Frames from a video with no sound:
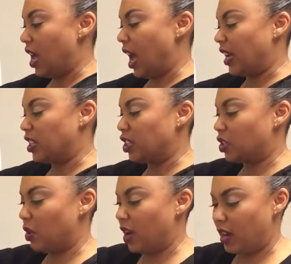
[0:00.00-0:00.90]
I can
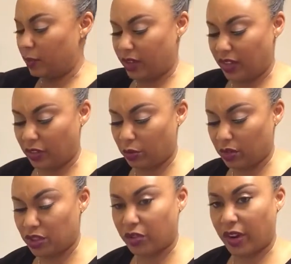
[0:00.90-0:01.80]
just go ahead and put that through
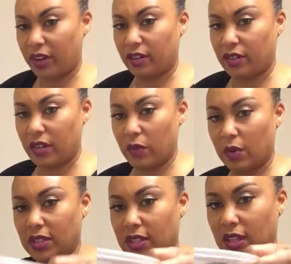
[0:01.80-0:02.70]
the strainer.
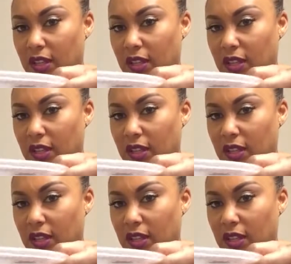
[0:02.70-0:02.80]
You can see.